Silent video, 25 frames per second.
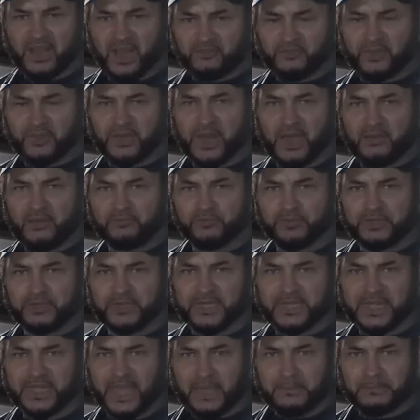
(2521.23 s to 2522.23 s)
Lover Lover
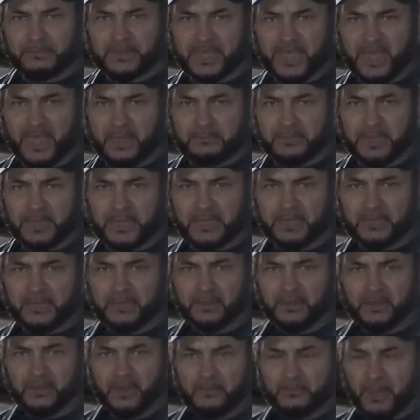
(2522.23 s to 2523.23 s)
in the game, you get me?
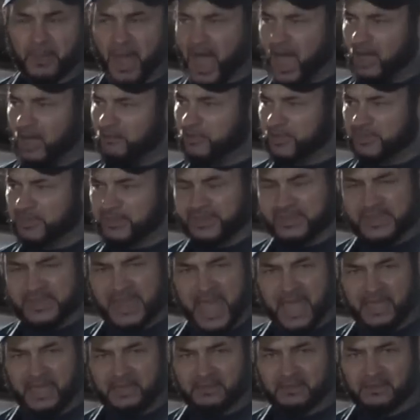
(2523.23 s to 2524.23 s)
But other than
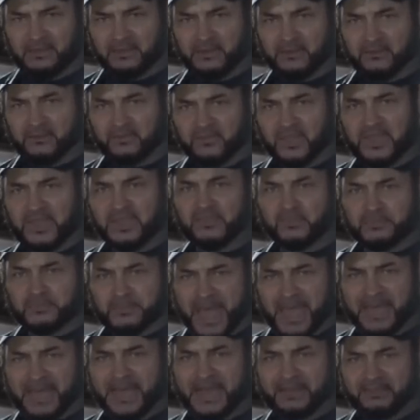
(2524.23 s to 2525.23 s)
that, these
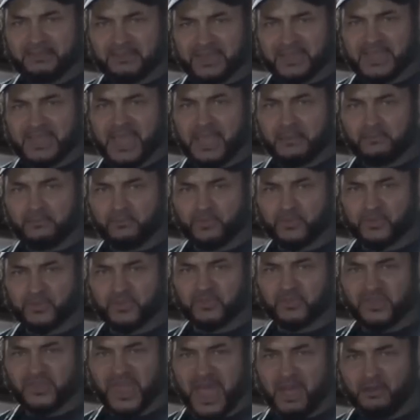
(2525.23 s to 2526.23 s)
man had the game for
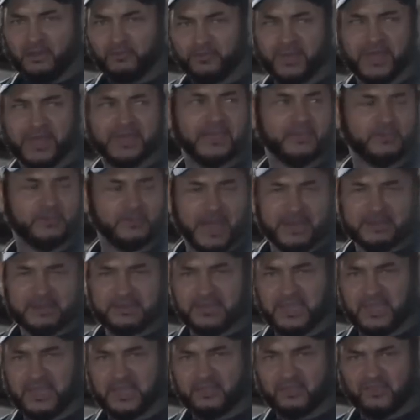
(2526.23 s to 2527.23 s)
South, and then you had
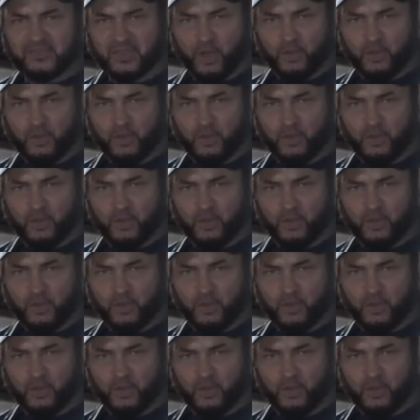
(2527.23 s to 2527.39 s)
gigs